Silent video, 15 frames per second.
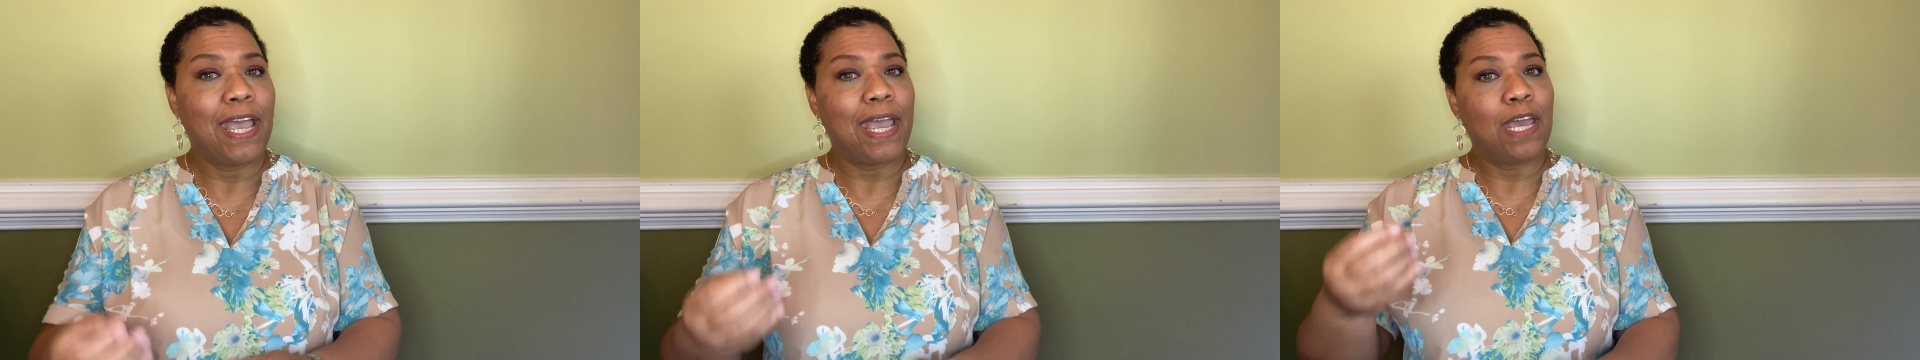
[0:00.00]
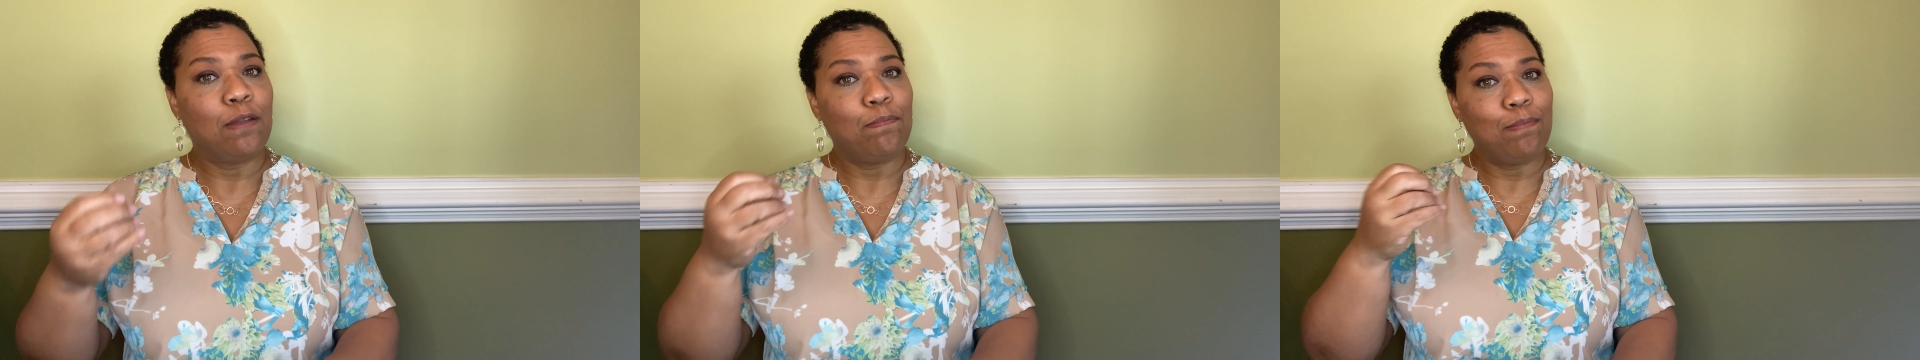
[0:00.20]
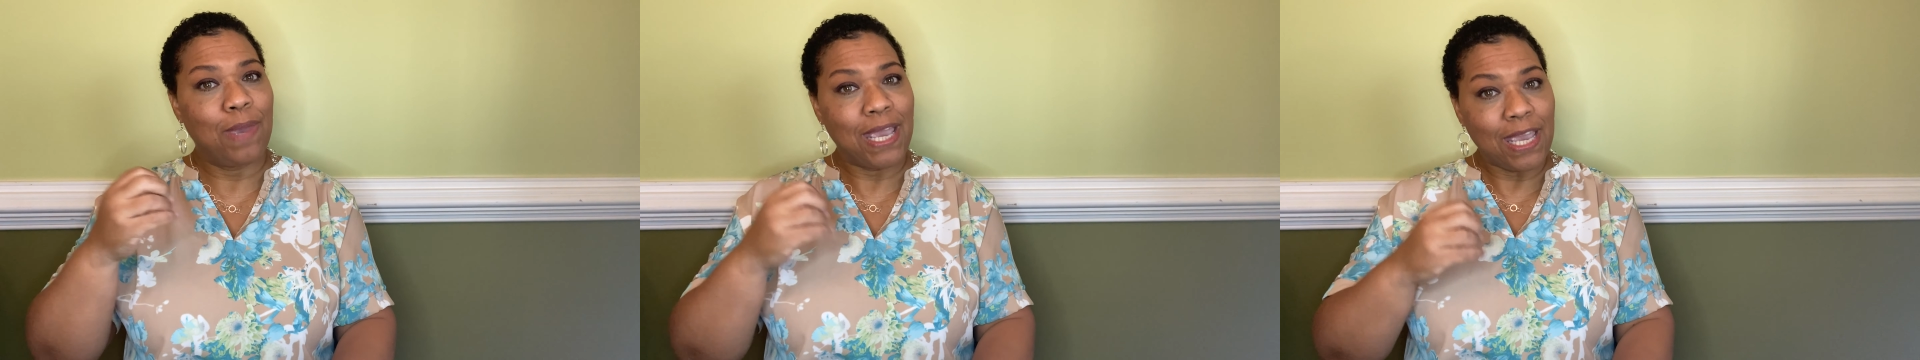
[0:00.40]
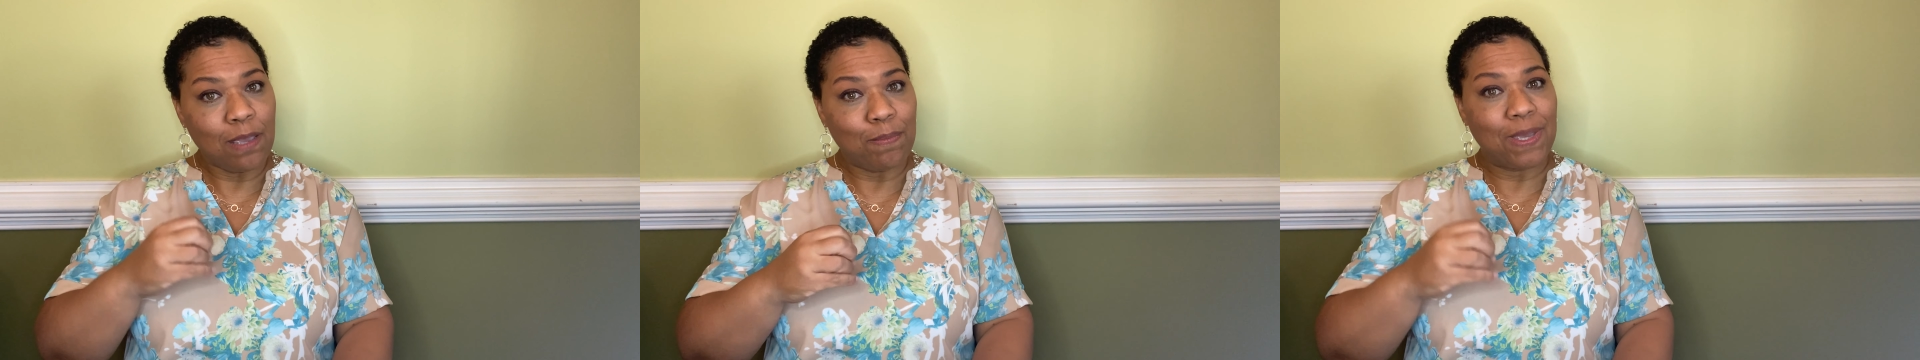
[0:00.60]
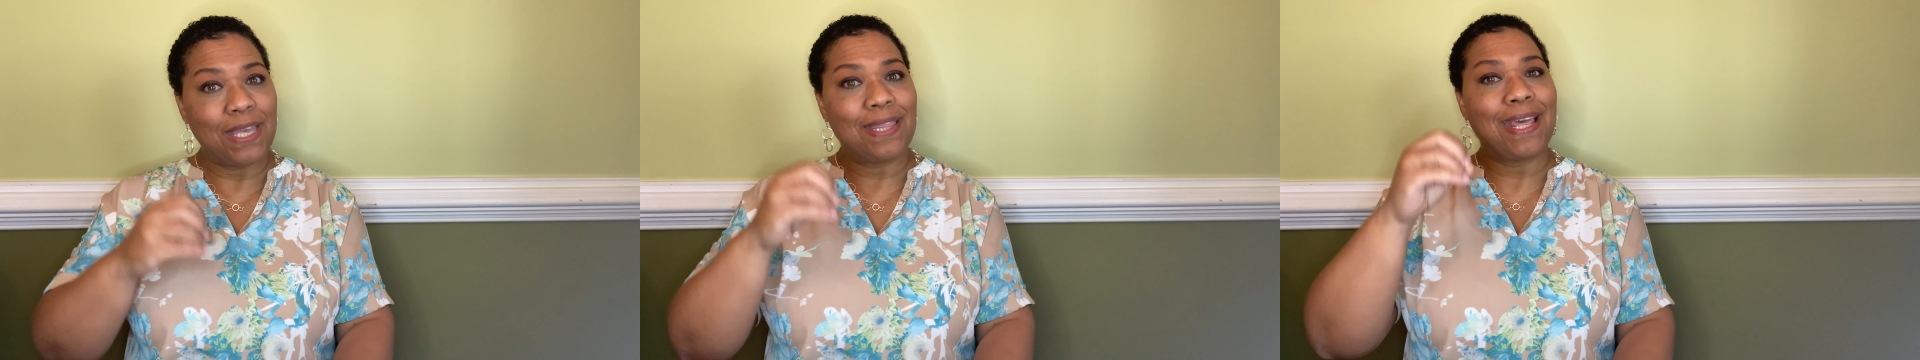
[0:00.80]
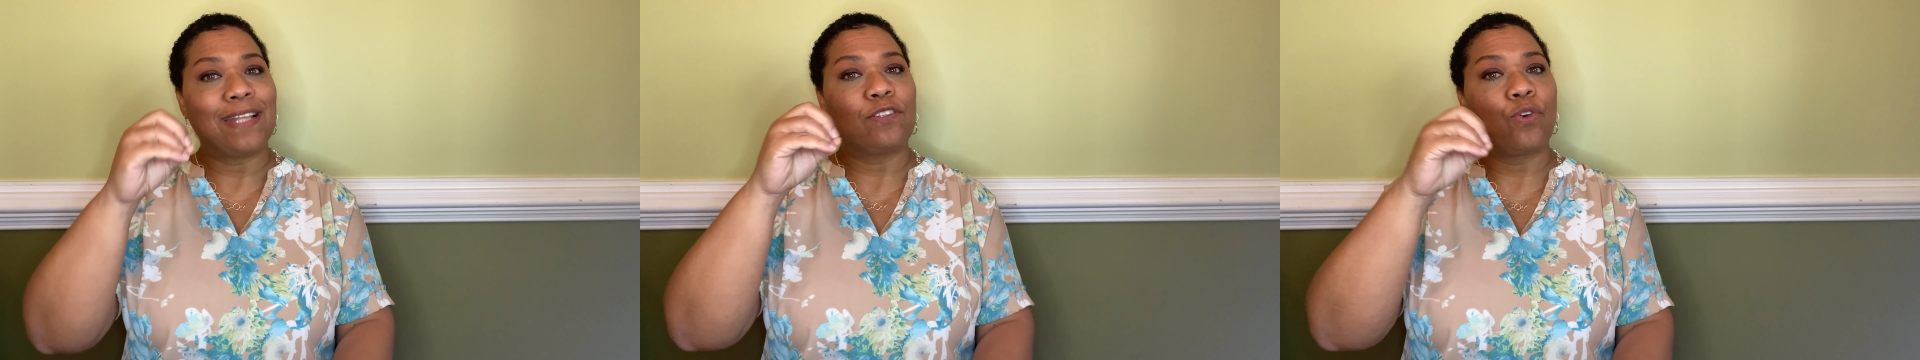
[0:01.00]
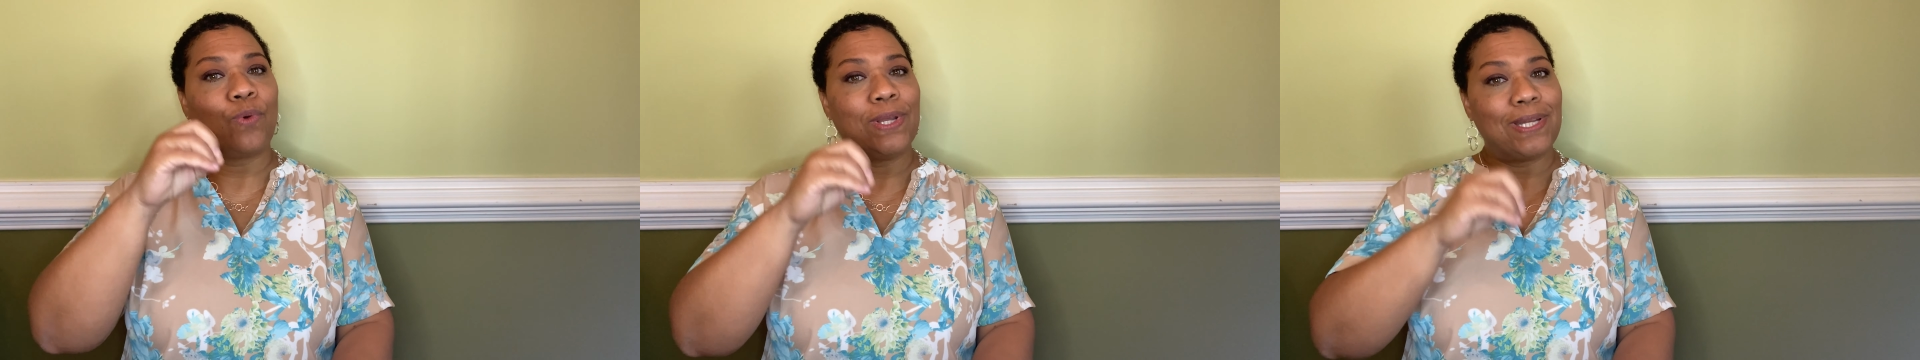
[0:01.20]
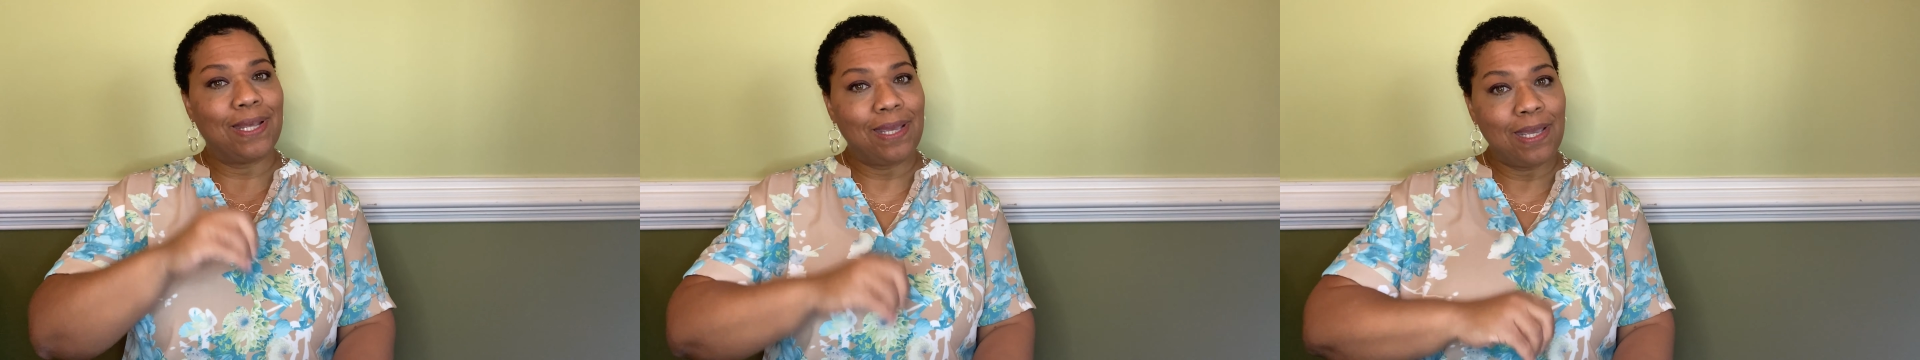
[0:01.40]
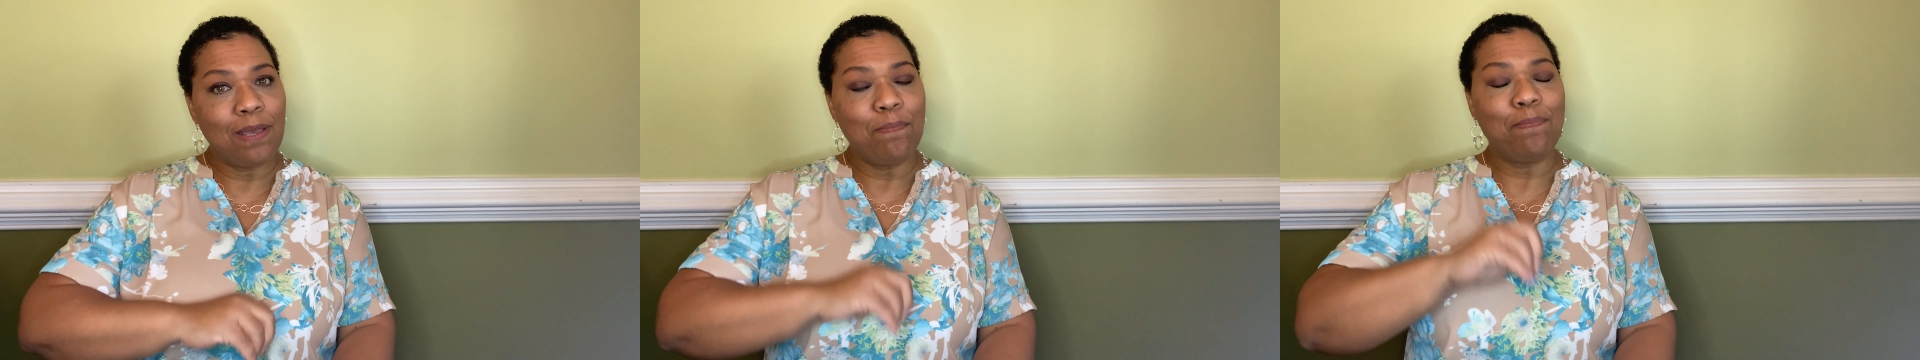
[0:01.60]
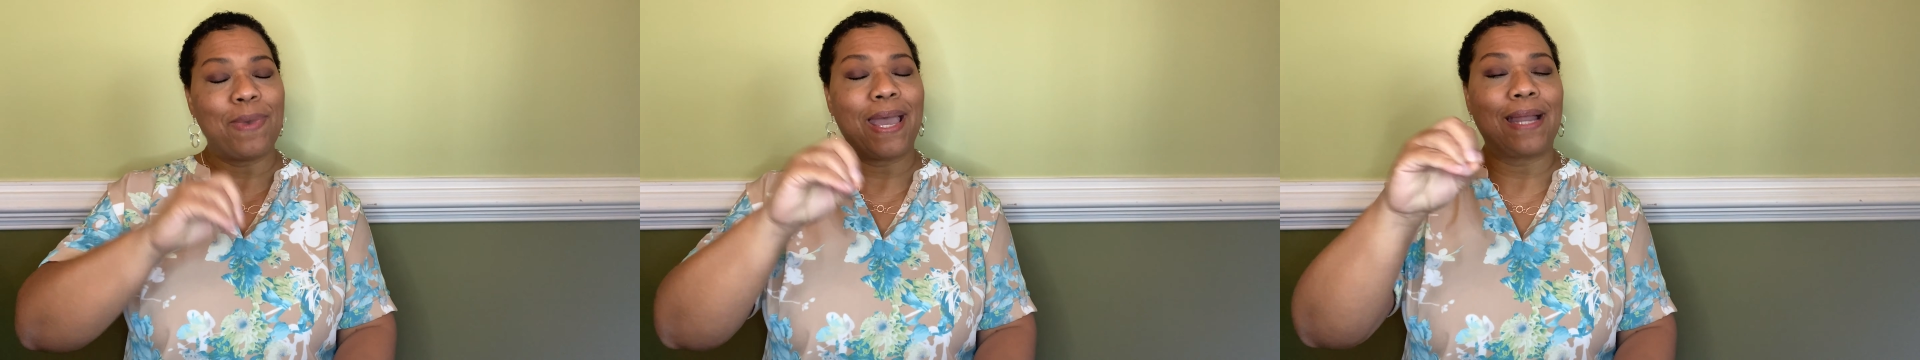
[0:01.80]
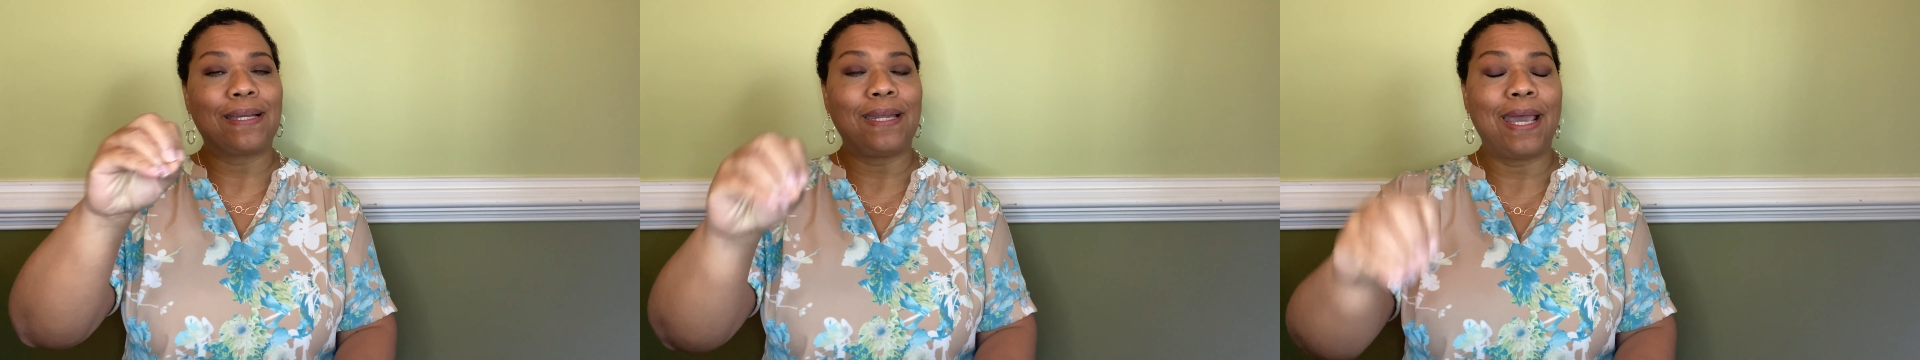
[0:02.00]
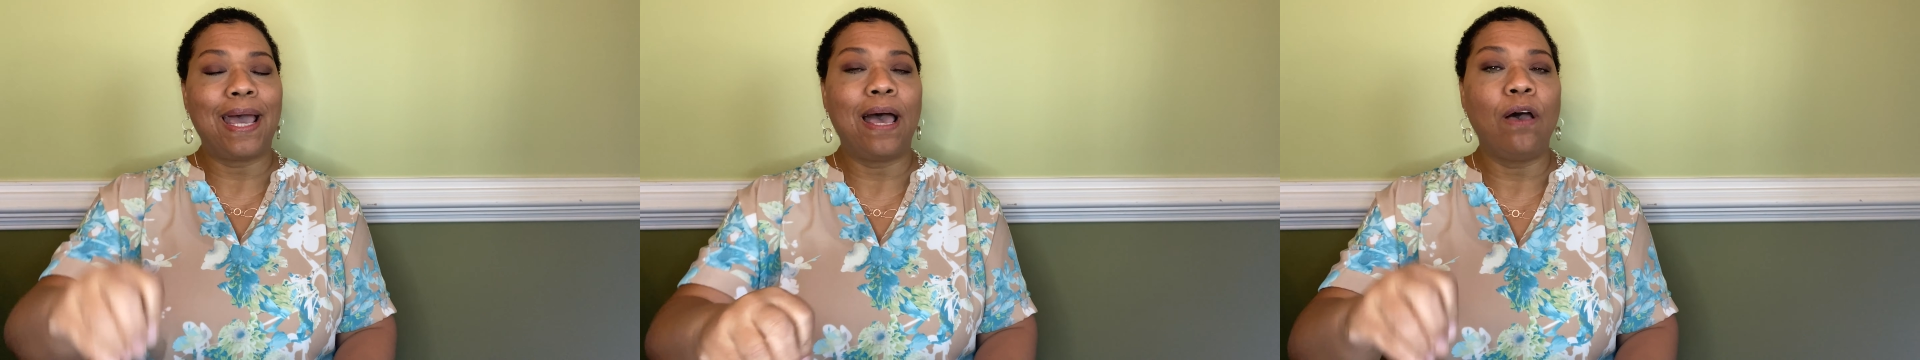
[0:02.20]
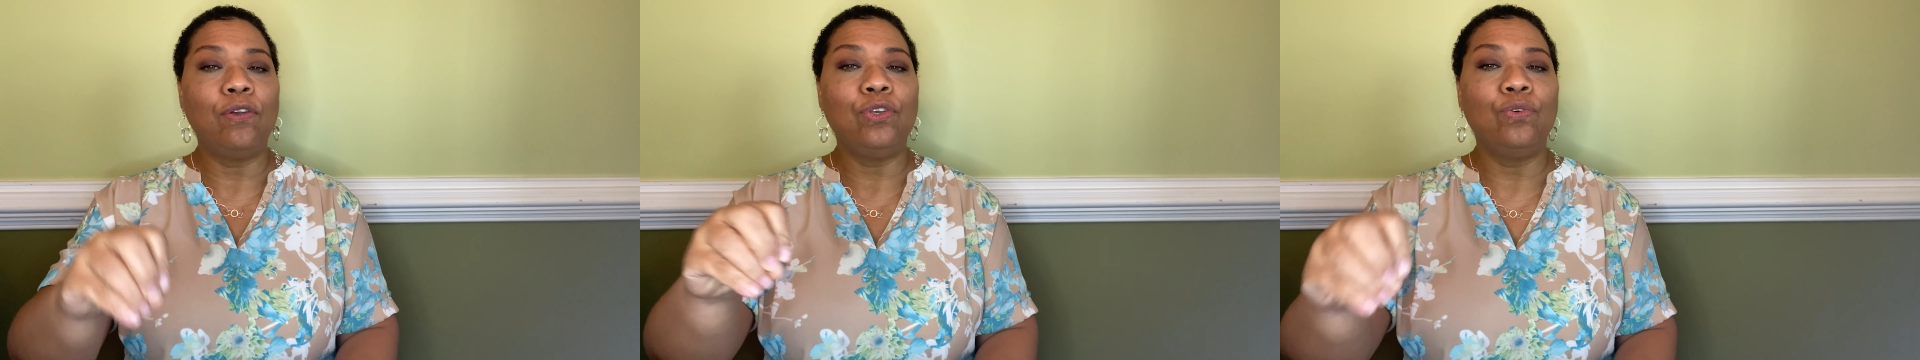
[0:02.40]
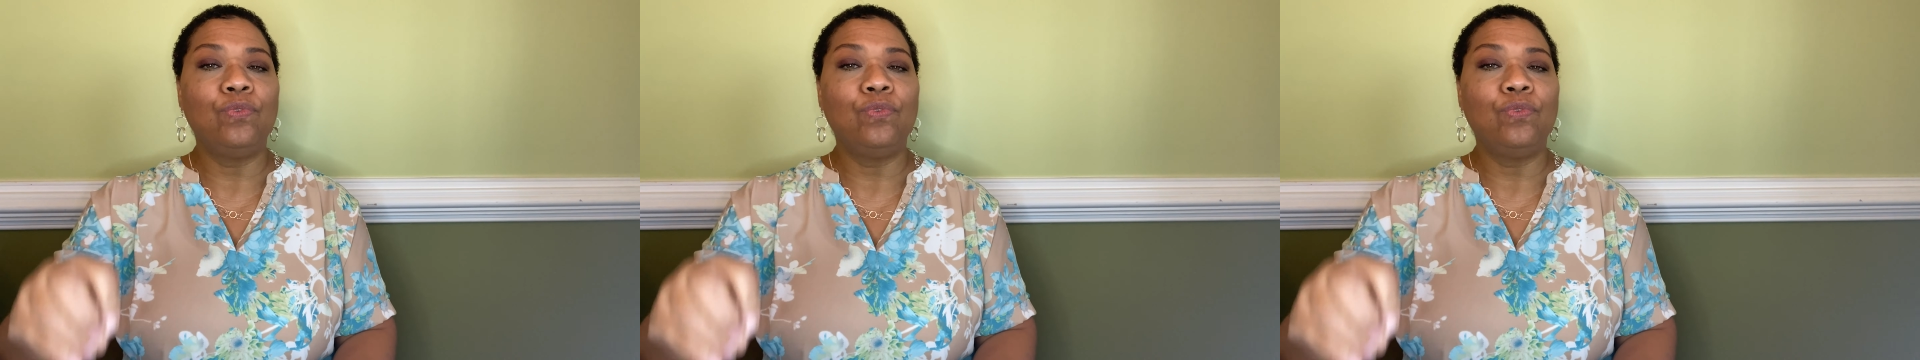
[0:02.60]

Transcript: and maybe that's going to impact how you